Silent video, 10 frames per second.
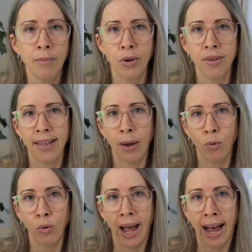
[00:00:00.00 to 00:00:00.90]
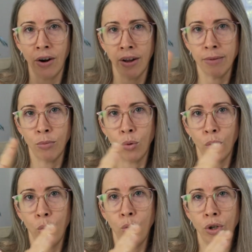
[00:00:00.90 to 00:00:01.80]
because that will add either more
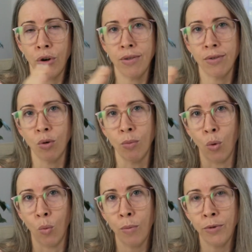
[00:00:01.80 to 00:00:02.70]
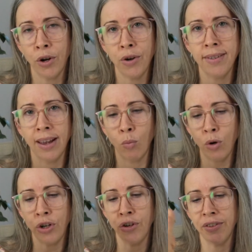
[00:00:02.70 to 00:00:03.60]
cool tones or more warm tones. And
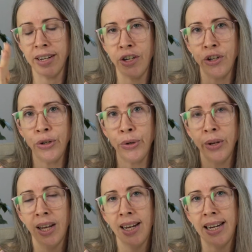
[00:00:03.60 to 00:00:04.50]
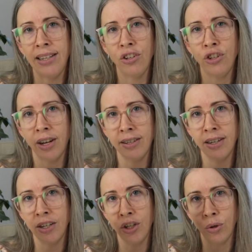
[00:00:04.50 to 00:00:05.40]
what you just need to do is adjust
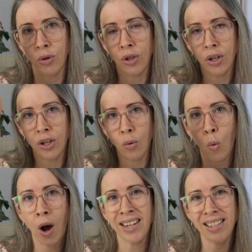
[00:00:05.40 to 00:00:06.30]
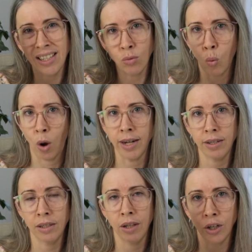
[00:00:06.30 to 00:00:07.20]
it until white is
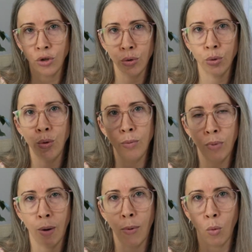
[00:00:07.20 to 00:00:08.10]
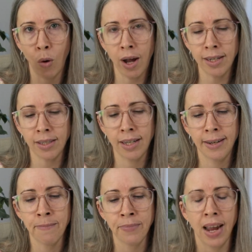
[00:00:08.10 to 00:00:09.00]
white, like true, proper white.
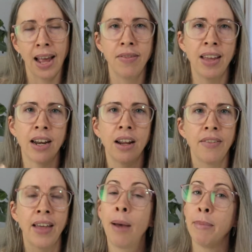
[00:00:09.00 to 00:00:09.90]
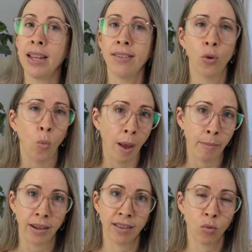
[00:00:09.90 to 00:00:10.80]
And then that means your white
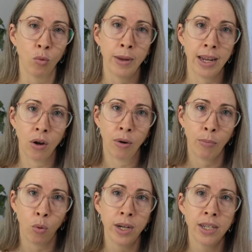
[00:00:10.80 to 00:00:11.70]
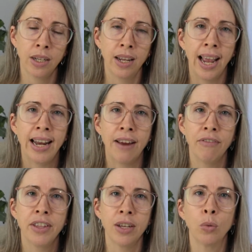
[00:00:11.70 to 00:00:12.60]
balance will be on point and
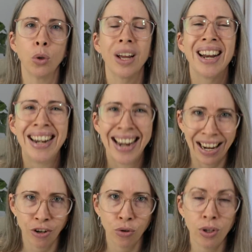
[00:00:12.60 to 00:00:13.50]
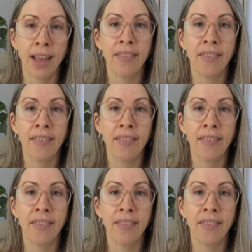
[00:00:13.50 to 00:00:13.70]
everything will look natural